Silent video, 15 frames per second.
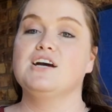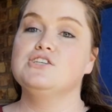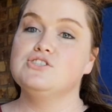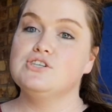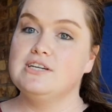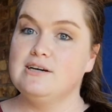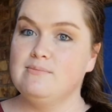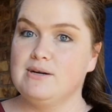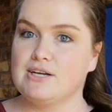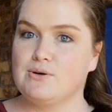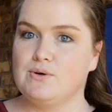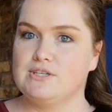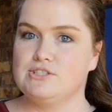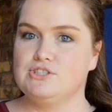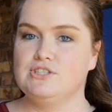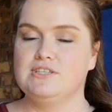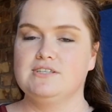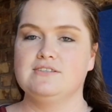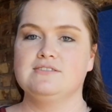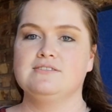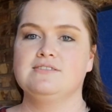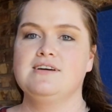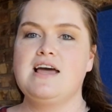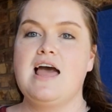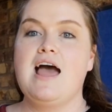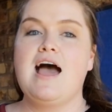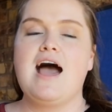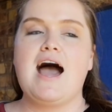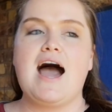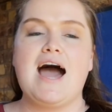So now my question is,
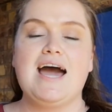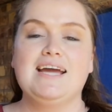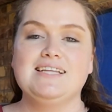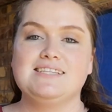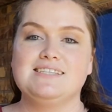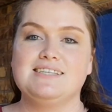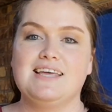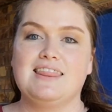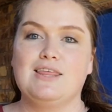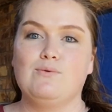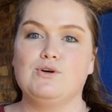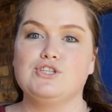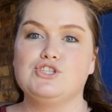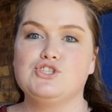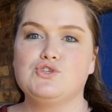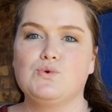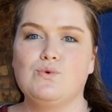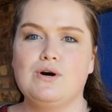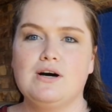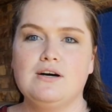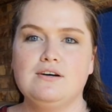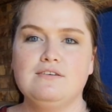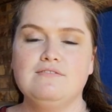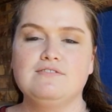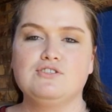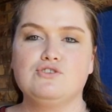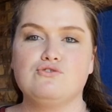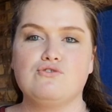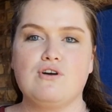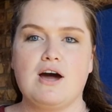I had said there were 12
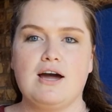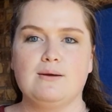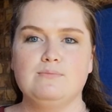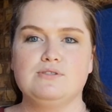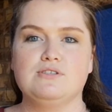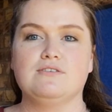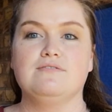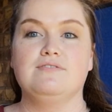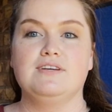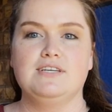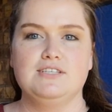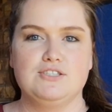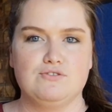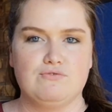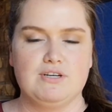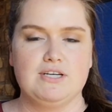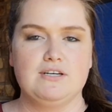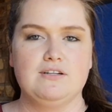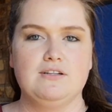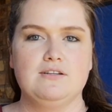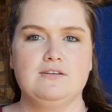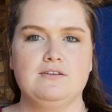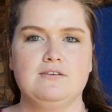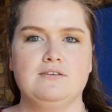tribes of Israel.